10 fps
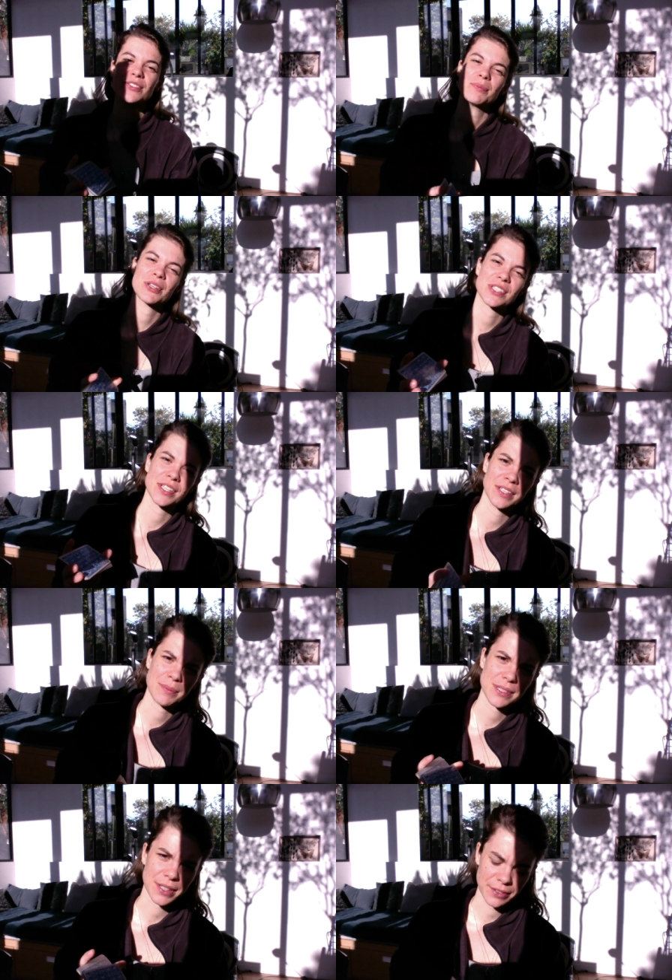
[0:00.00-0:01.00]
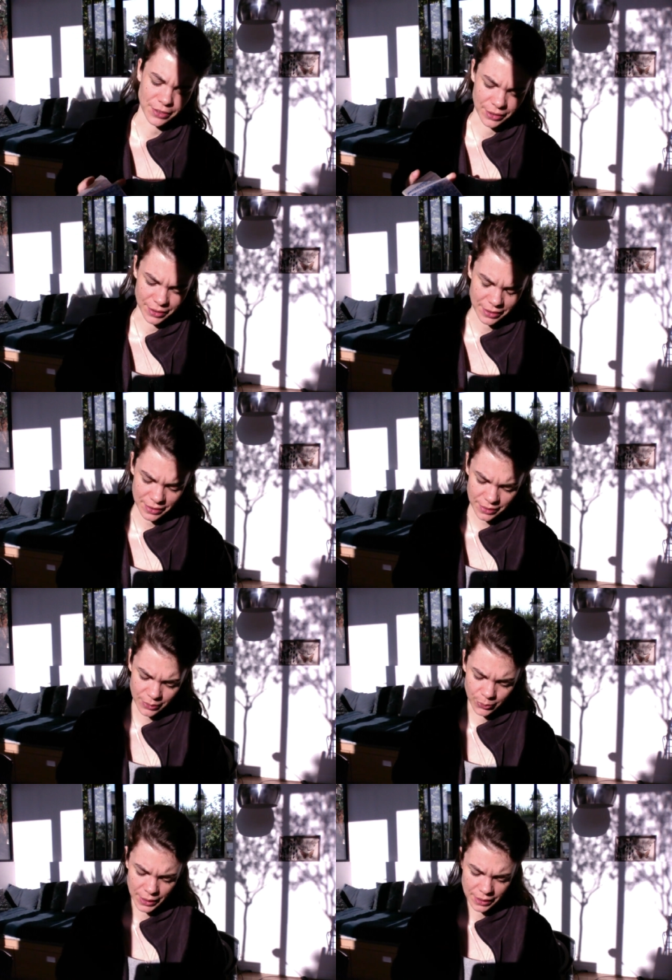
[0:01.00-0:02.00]
too much sun, I'm sorry for the
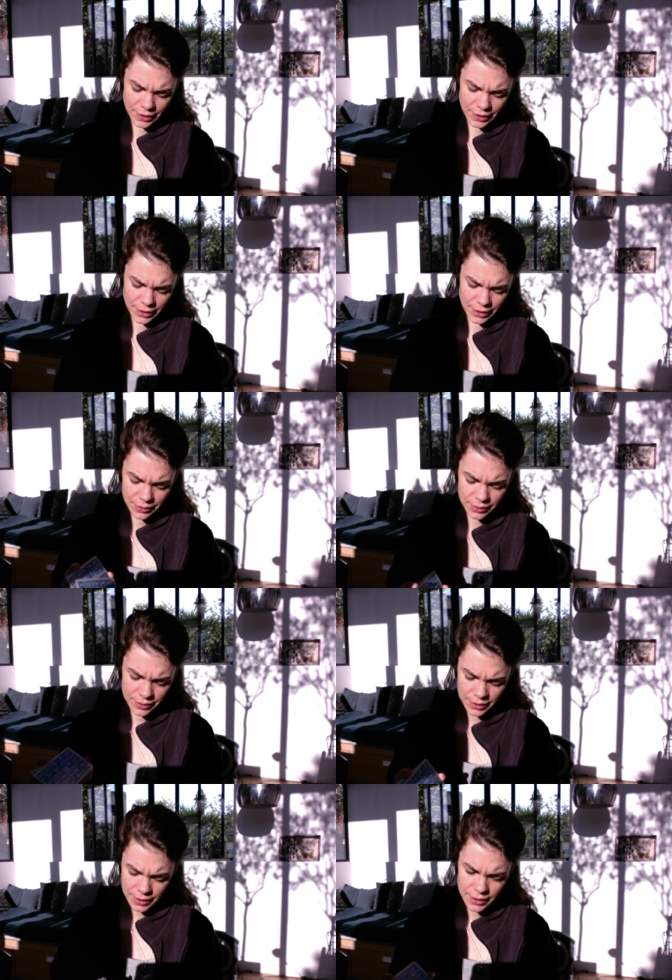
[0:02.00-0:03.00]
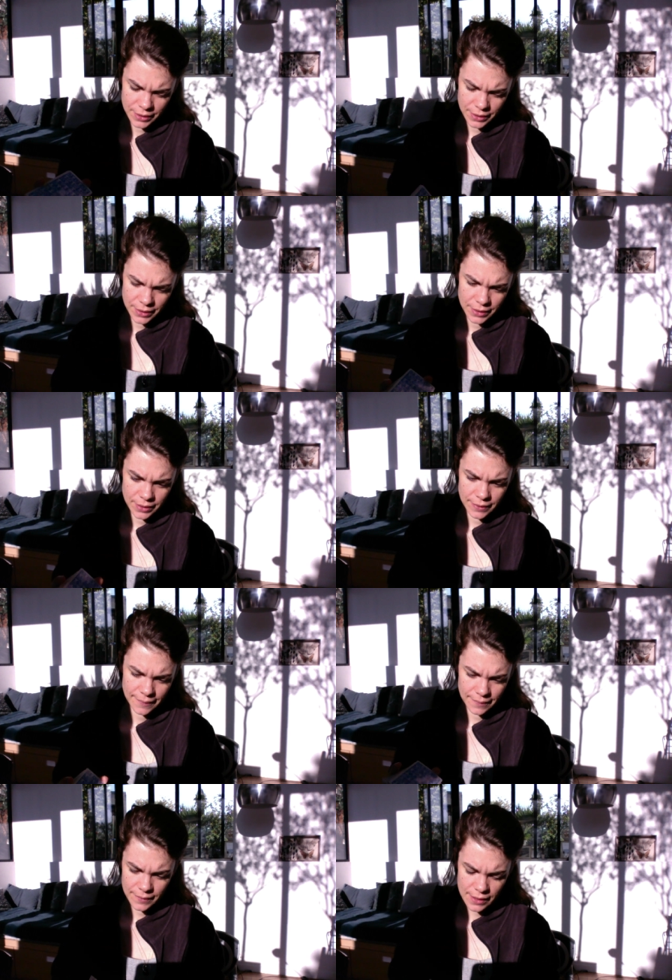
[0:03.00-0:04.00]
weird video.
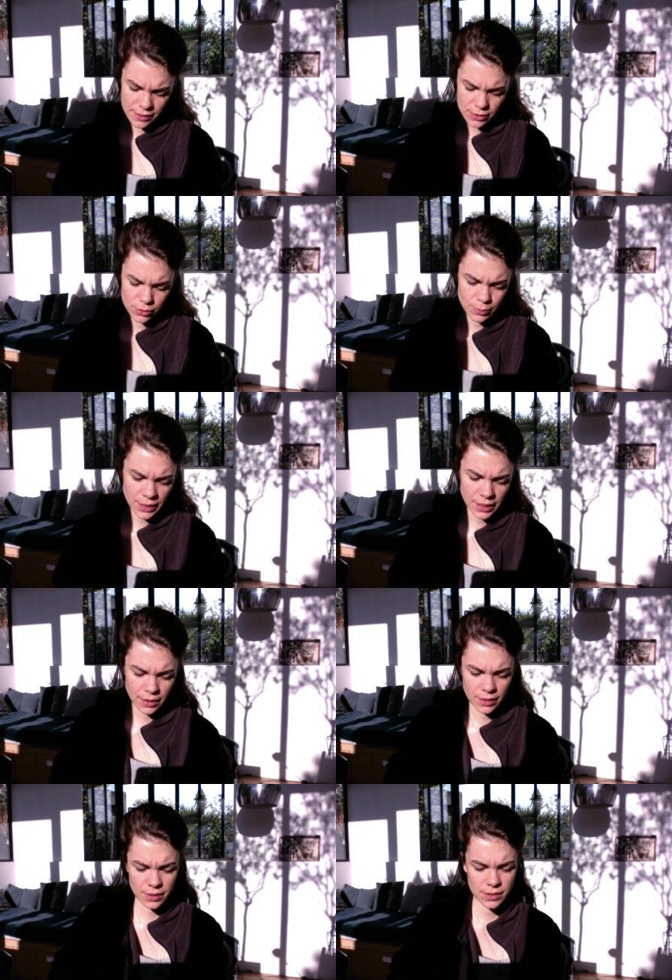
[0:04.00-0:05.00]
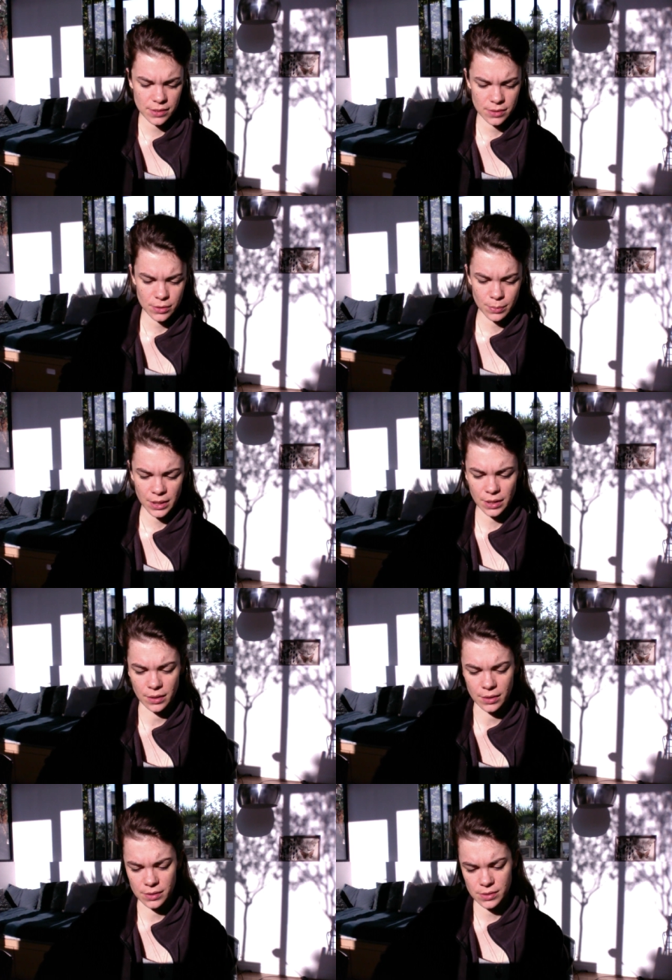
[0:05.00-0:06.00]
That's too many cards, too many
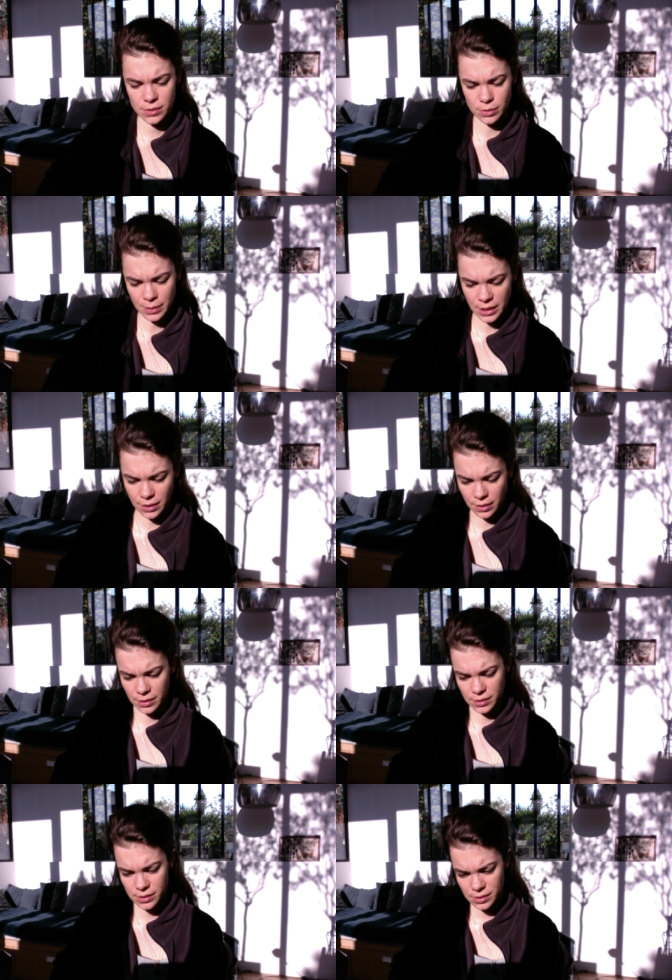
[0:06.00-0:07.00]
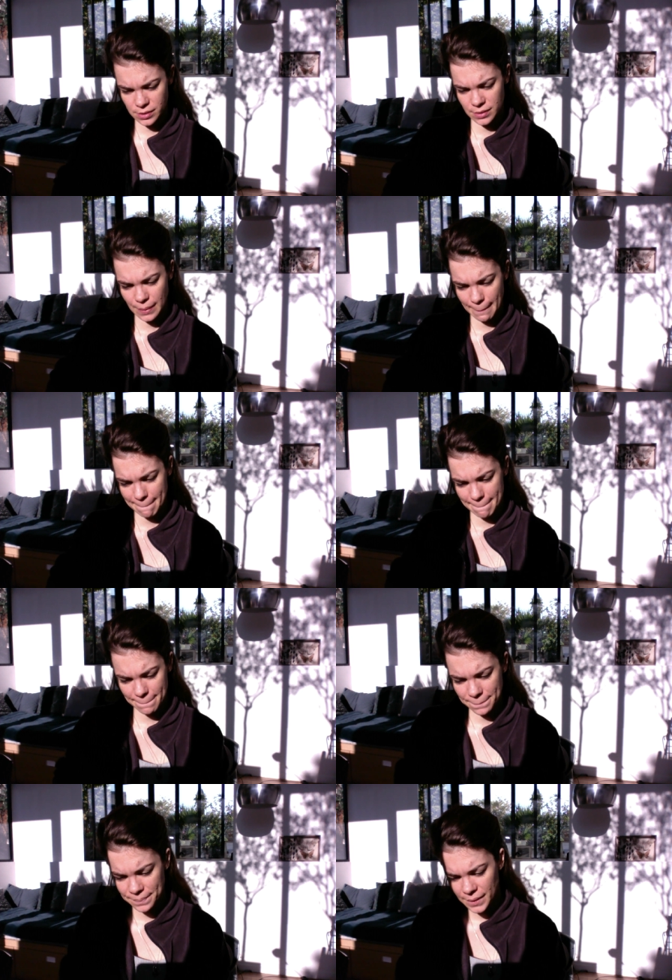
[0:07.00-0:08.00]
cards, too many cards.
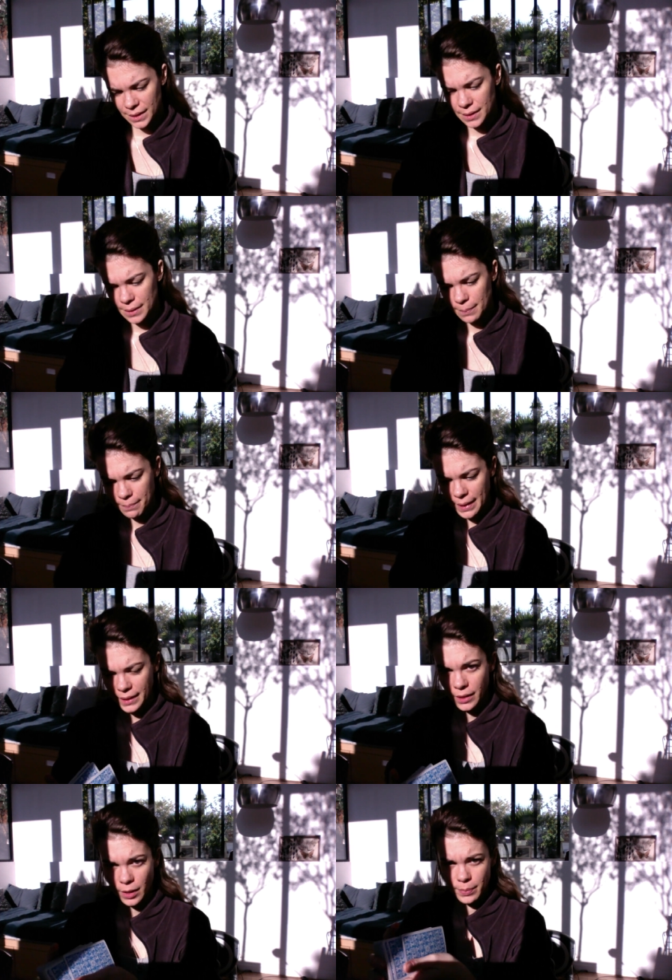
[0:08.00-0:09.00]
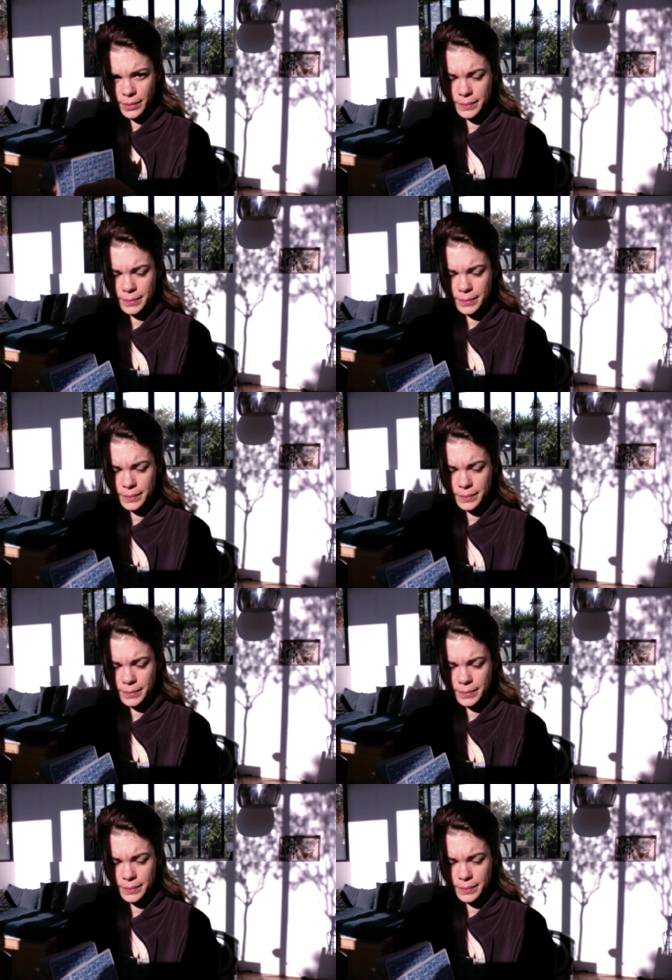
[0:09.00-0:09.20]
Back up.